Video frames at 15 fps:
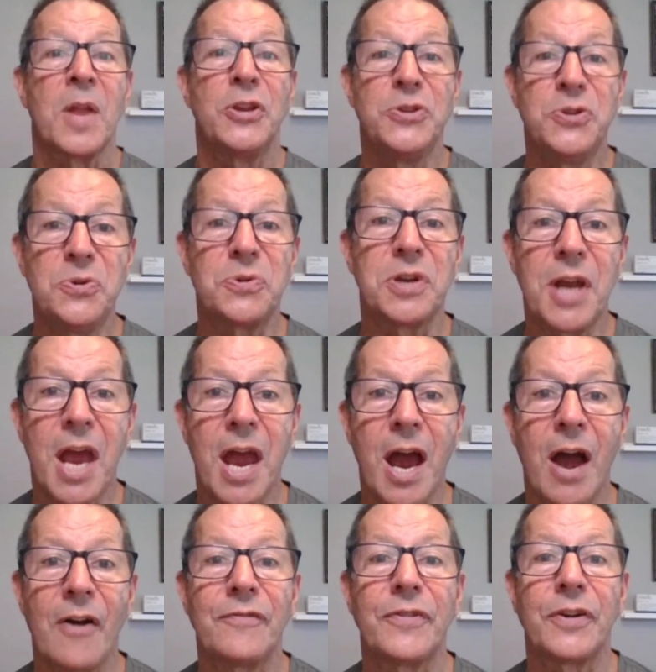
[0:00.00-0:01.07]
You can
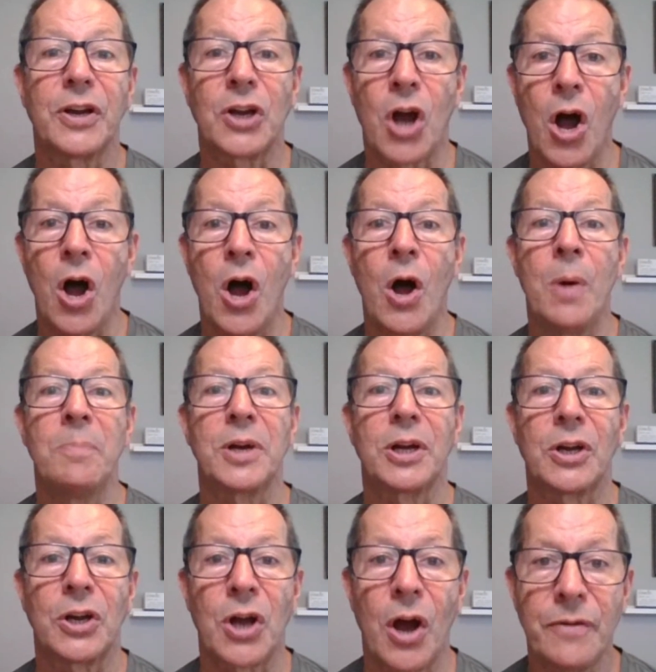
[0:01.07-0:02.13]
have calm,
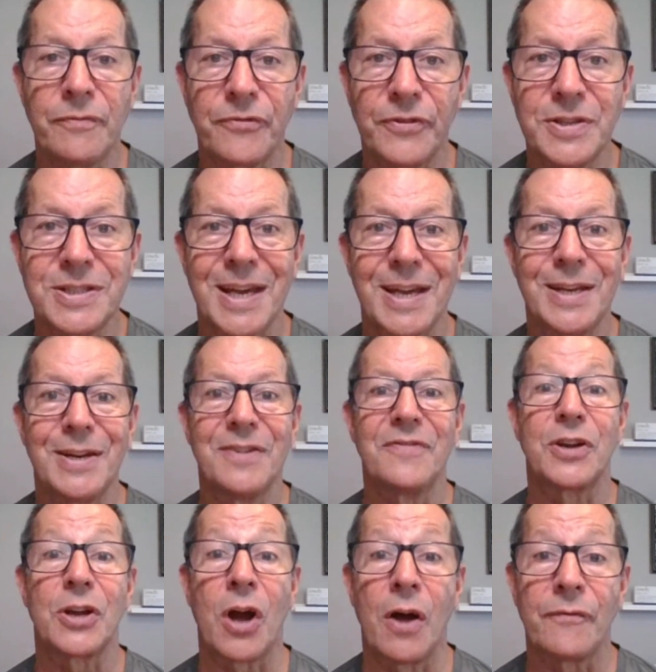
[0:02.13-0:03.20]

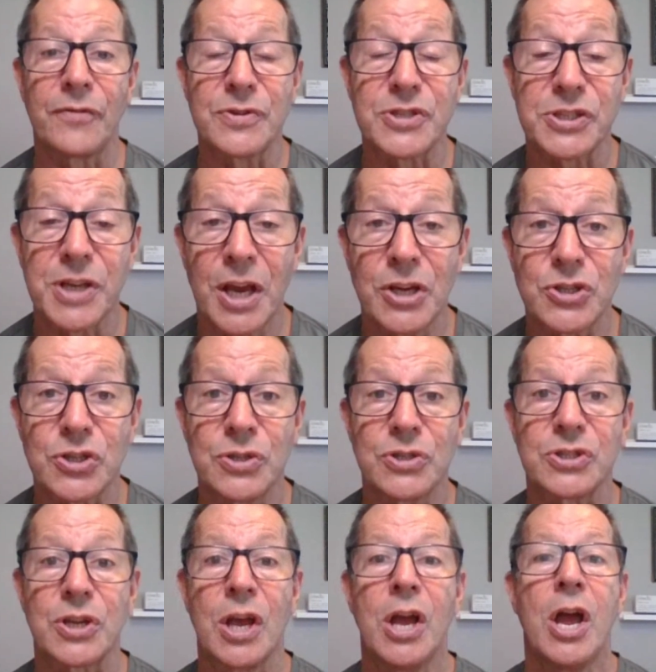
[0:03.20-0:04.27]
confrontative
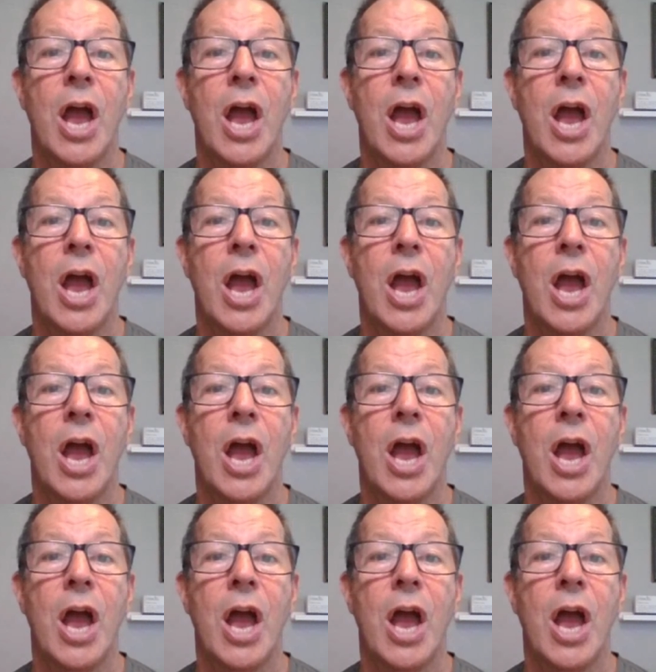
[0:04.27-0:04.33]
conversations.